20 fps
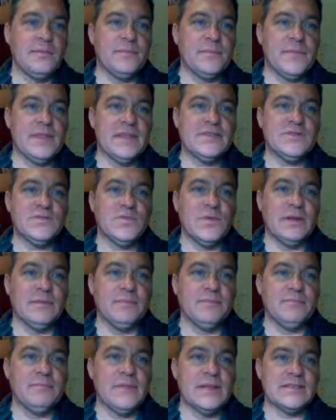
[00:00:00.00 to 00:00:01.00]
this
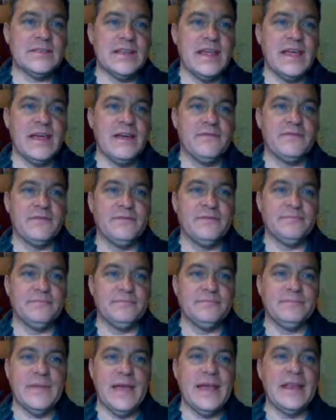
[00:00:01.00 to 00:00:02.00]
one doesn't have
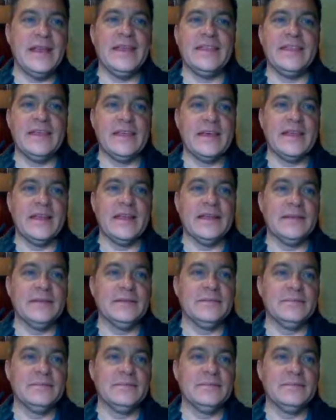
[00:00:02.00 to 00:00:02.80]
anything in it.